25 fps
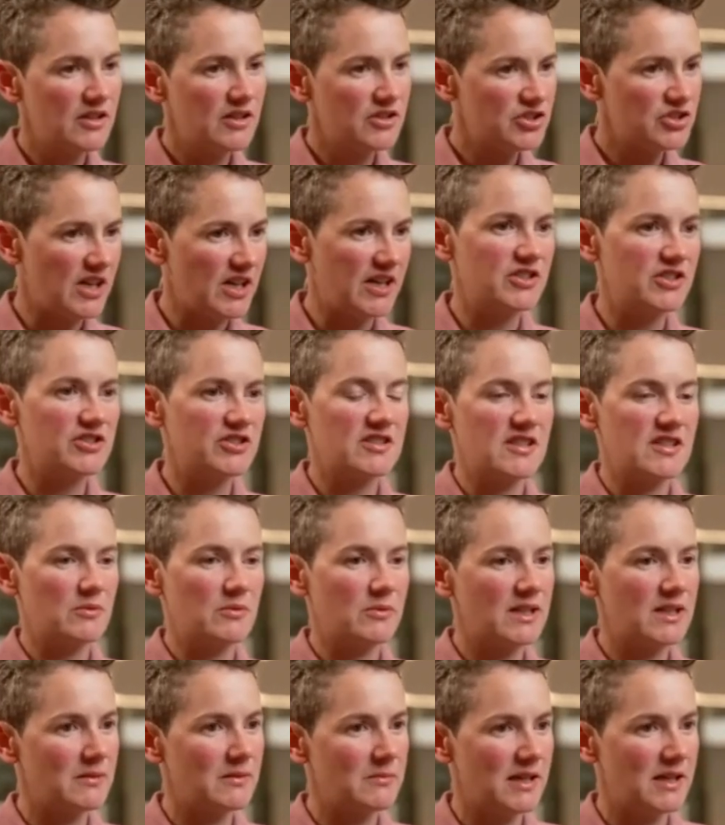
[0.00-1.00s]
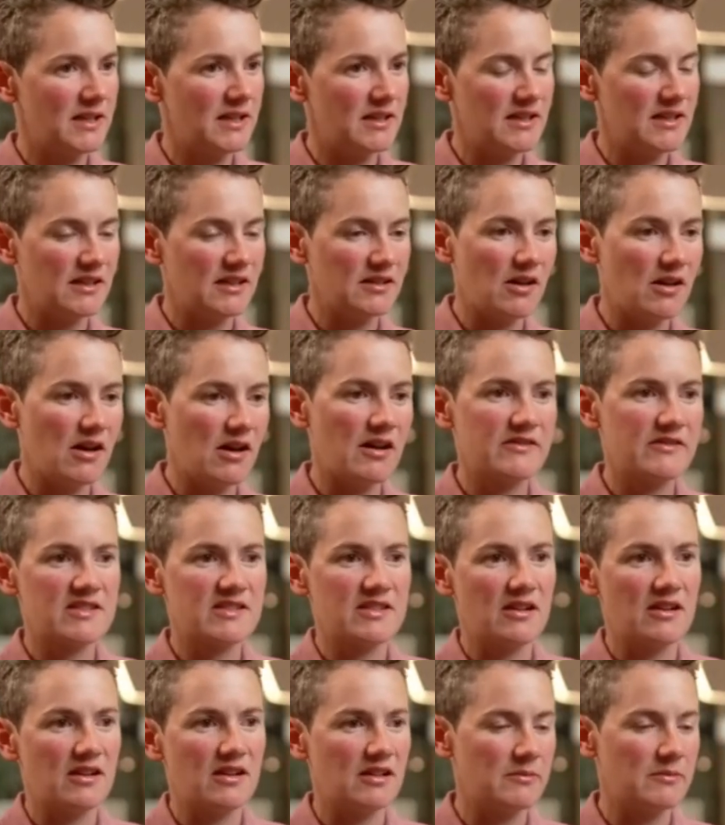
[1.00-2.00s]
changes that we can make in our
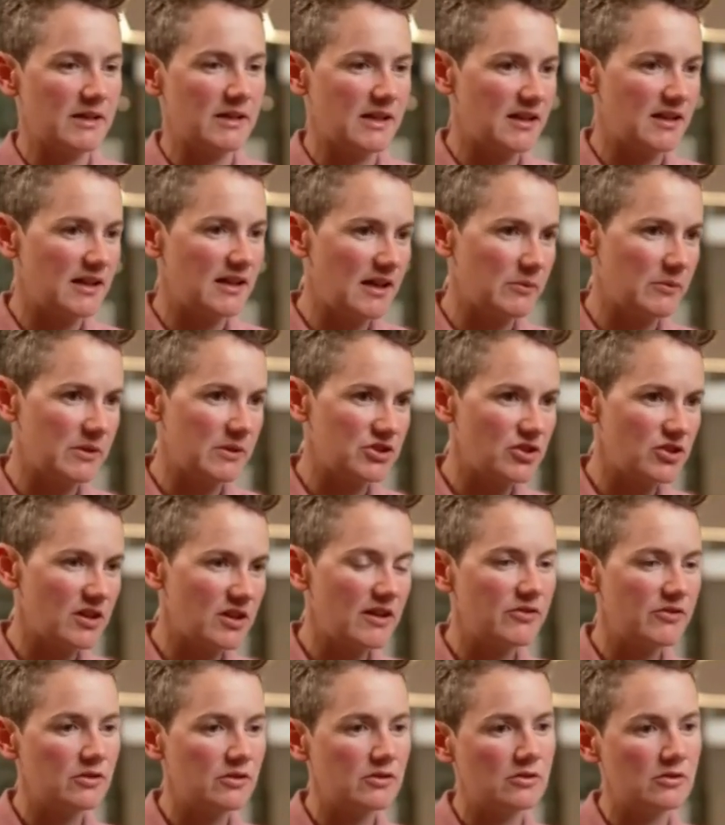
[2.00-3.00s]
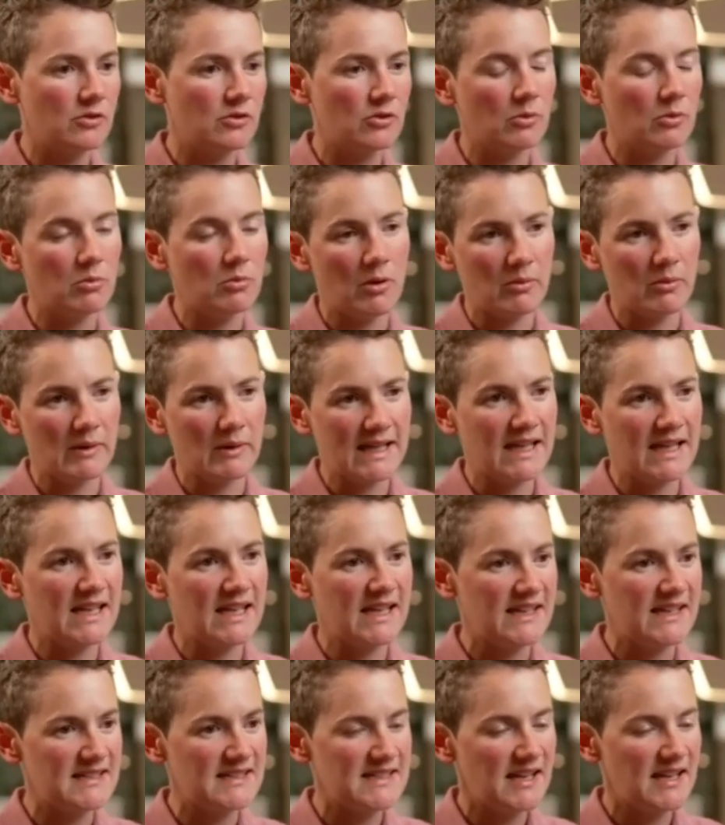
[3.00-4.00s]
lifestyle about how we travel or what we
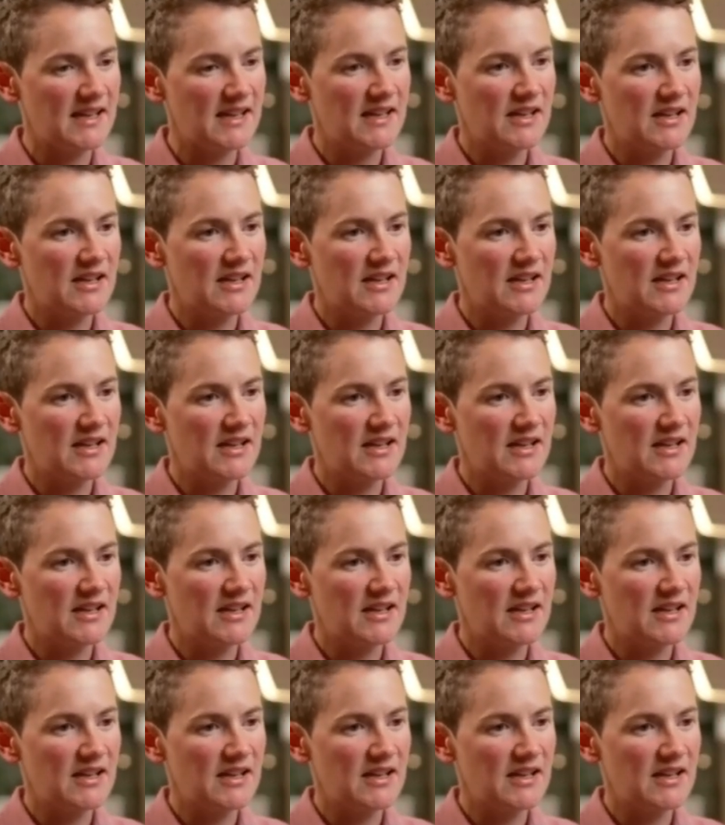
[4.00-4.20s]
eat,